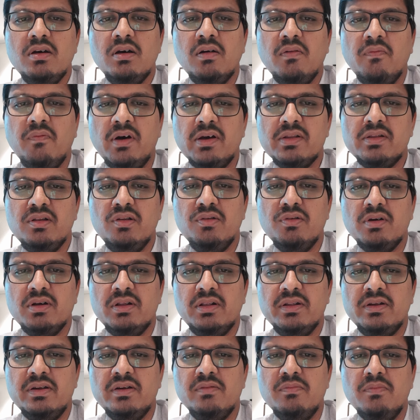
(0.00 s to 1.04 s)
once you're
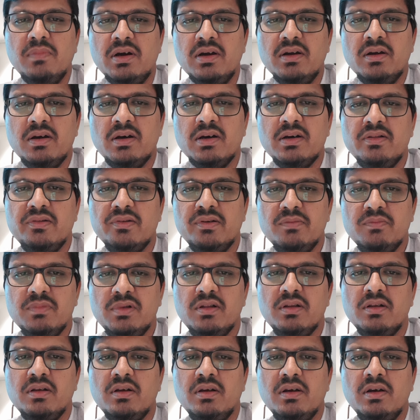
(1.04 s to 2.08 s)
cleared by
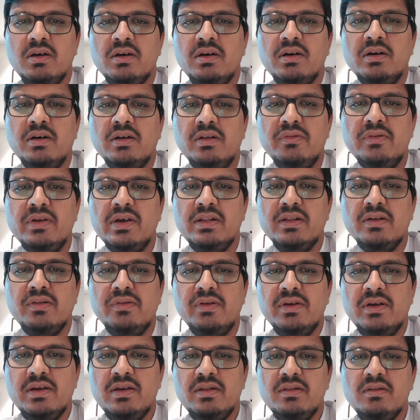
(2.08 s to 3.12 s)
customs, then
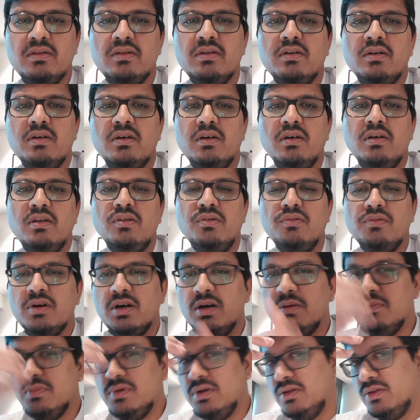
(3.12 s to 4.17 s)
again you
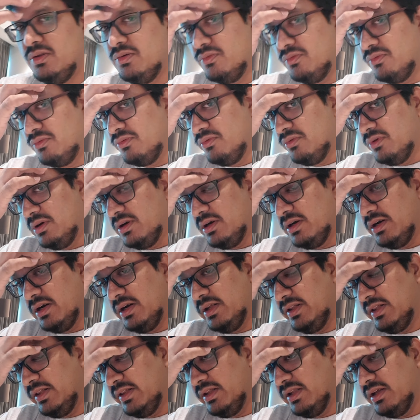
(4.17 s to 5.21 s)
come into
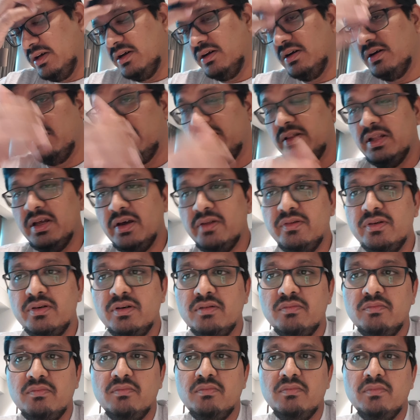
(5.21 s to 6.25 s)
another
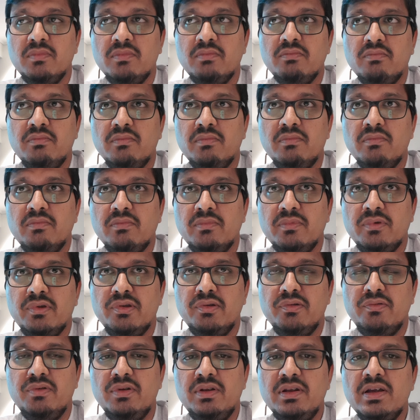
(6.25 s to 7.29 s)

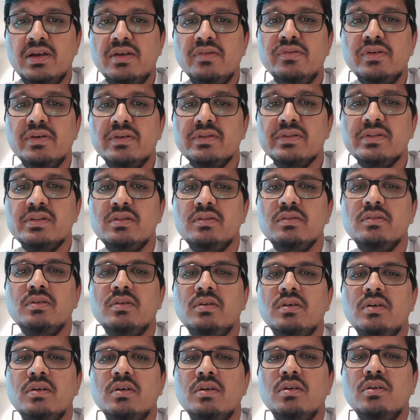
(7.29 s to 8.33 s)
3 agents
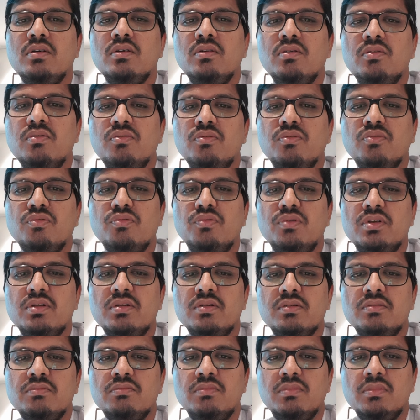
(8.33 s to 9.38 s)
who
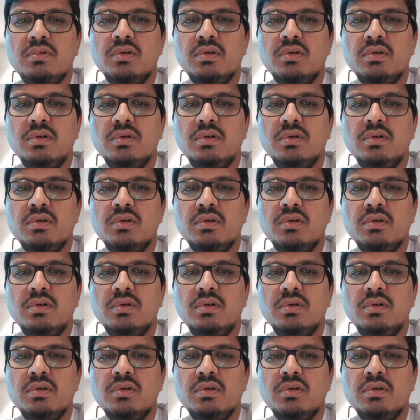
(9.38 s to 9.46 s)
will